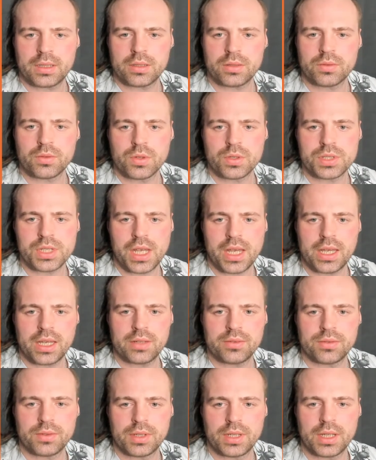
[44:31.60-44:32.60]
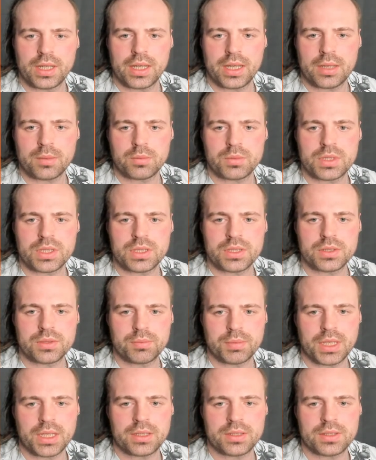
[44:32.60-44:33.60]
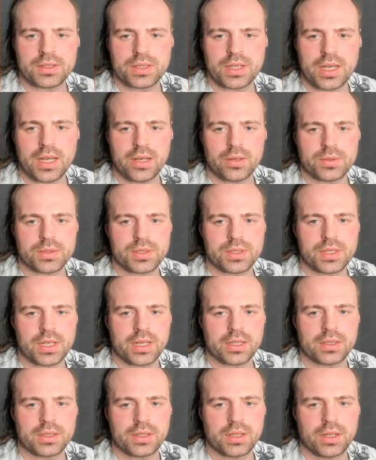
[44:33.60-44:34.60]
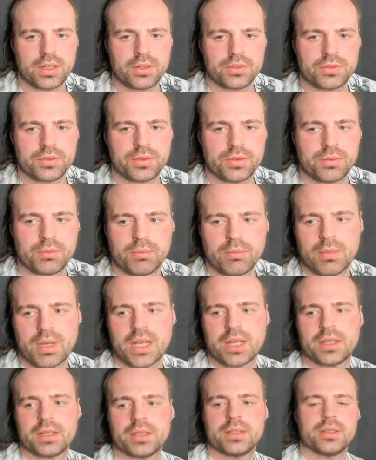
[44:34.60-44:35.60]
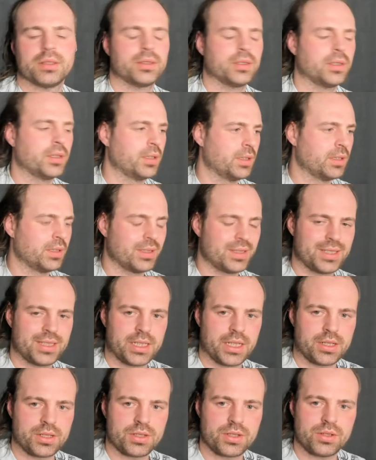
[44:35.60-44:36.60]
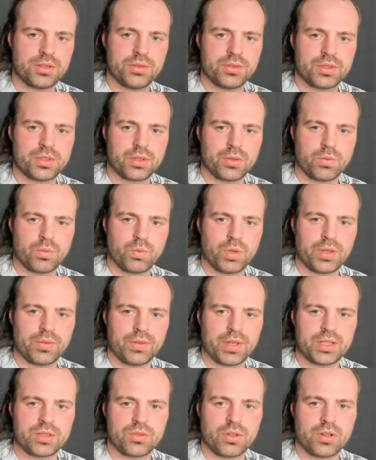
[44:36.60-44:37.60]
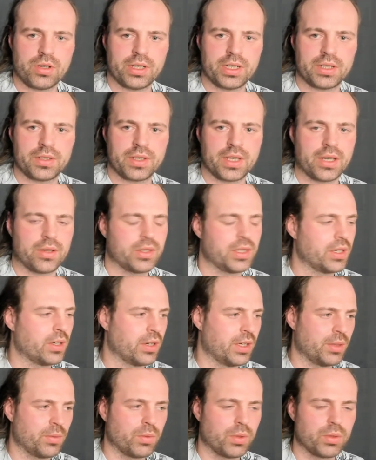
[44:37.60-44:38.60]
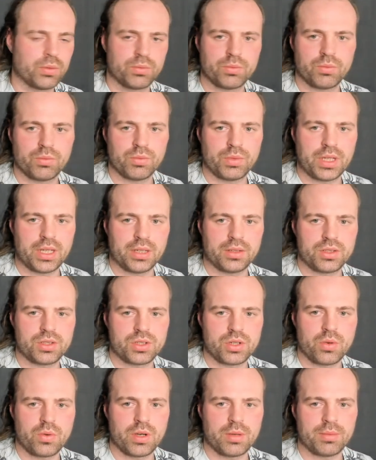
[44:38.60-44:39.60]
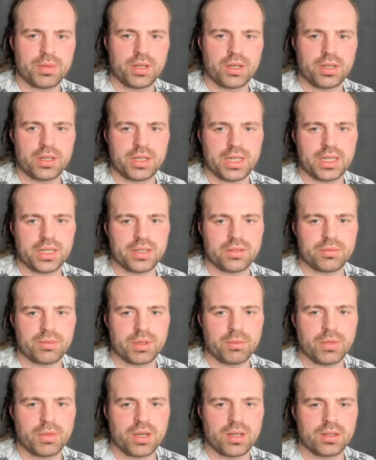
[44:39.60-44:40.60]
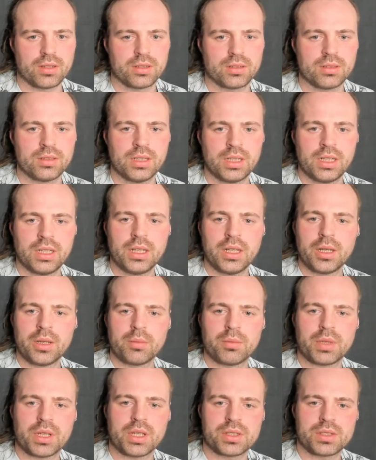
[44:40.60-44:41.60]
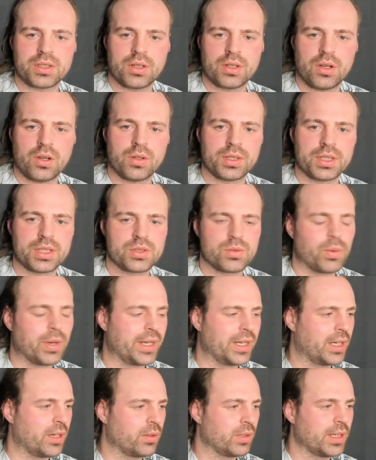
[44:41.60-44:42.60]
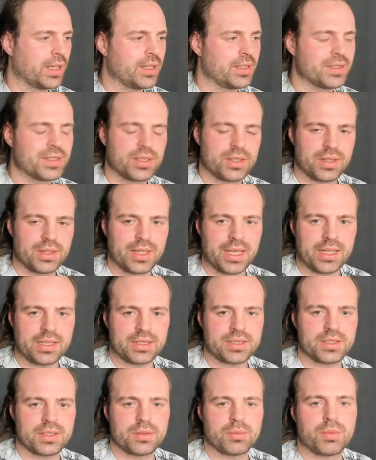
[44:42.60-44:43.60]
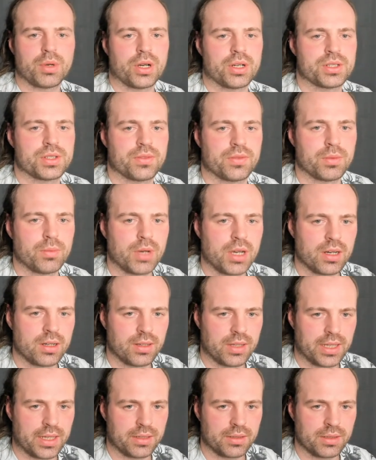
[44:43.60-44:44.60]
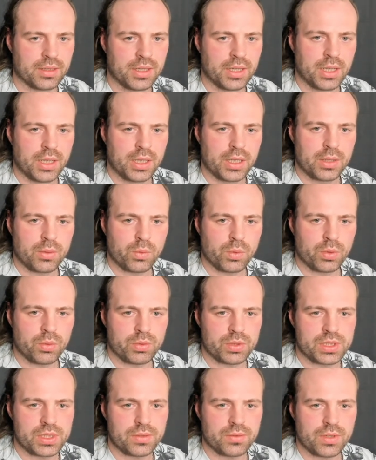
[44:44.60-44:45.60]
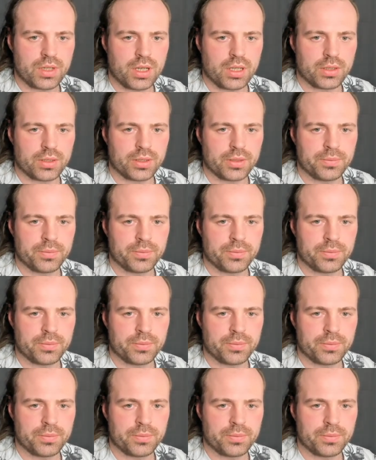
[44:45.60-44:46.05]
course I have empty space outside of my texture, so if I draw anything out here, it won't show up on any of my model, because all these white outlines, that's the parts of the model that will receive color.